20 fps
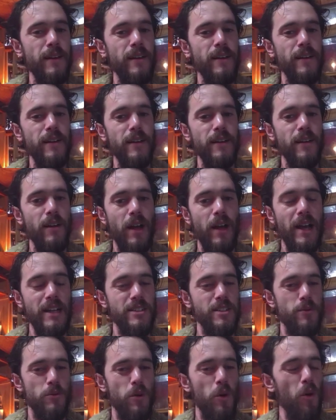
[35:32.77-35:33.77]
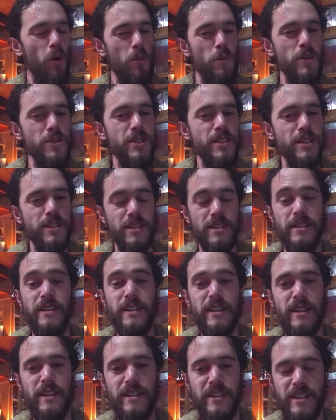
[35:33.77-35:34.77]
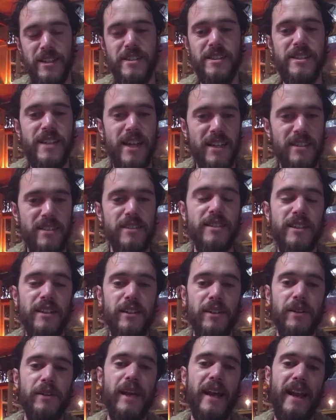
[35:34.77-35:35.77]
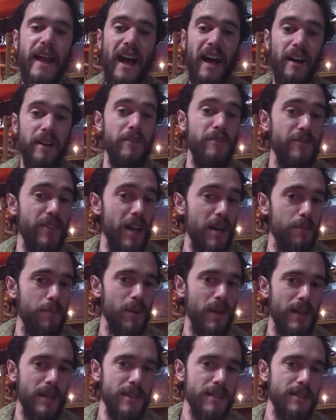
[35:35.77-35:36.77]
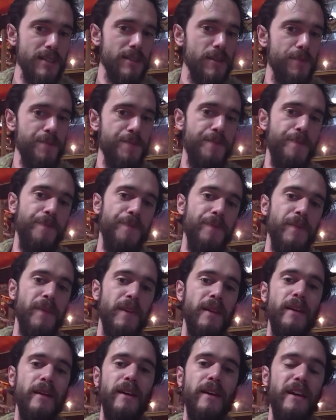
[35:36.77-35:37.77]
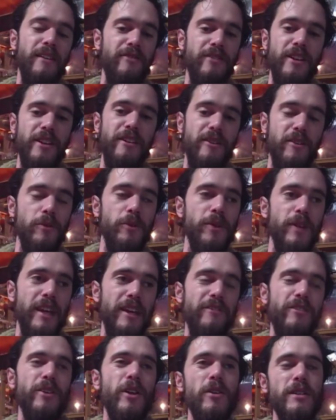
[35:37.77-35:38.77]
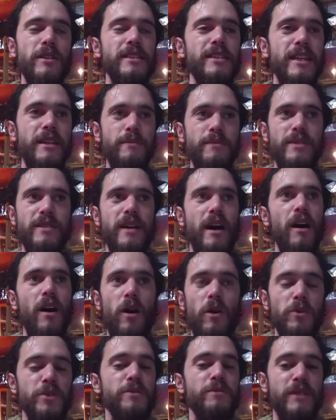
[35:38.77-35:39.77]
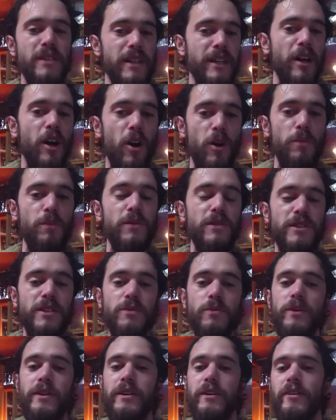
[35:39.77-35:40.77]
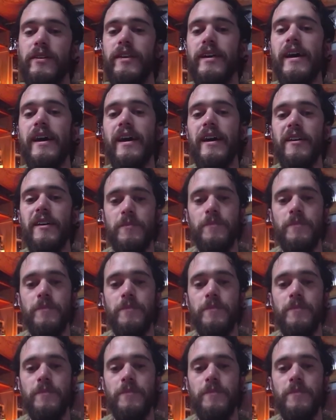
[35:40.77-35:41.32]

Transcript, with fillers: Yeah, as a, almost as a, a necessity to get out of that place even if, even though it seems ultimately hopeless when you're there.